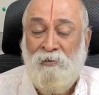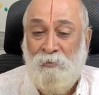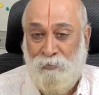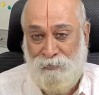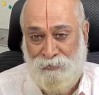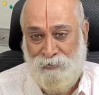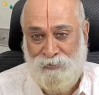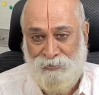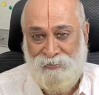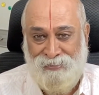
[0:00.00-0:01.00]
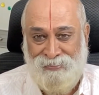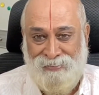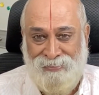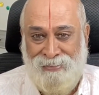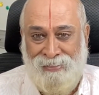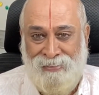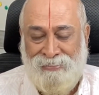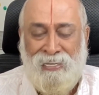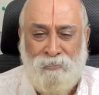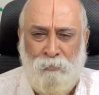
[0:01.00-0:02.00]
Hindus.
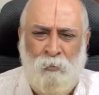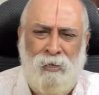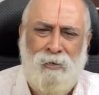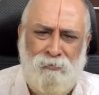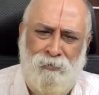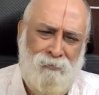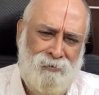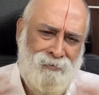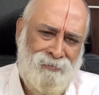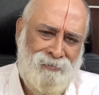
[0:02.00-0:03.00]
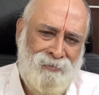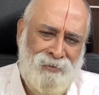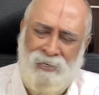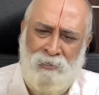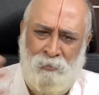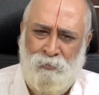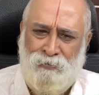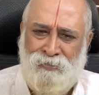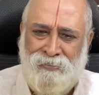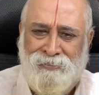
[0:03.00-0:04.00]
Such wonderful
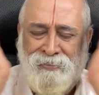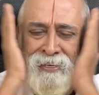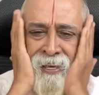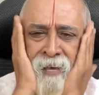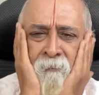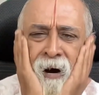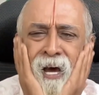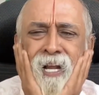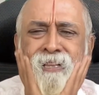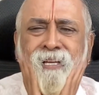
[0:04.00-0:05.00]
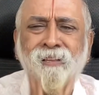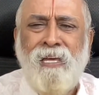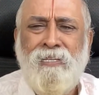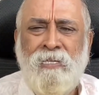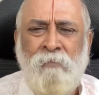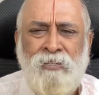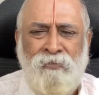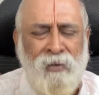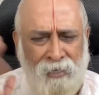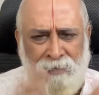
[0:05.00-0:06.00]
Hindus. Bharata Desham
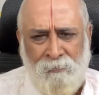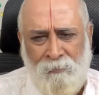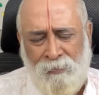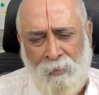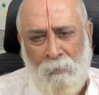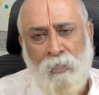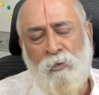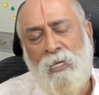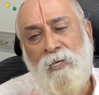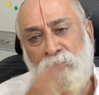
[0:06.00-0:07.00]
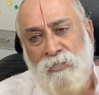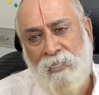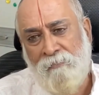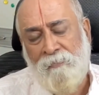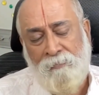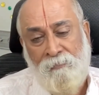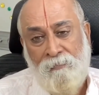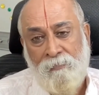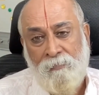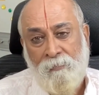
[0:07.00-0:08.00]
is filled. But today you see,
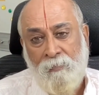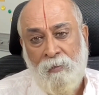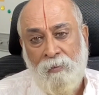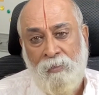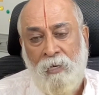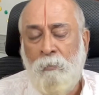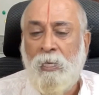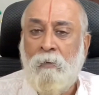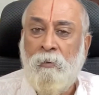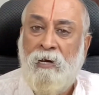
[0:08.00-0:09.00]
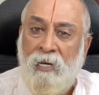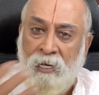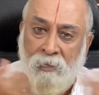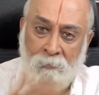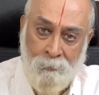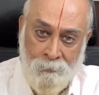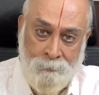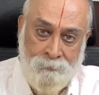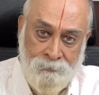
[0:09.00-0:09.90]
they have become greedy.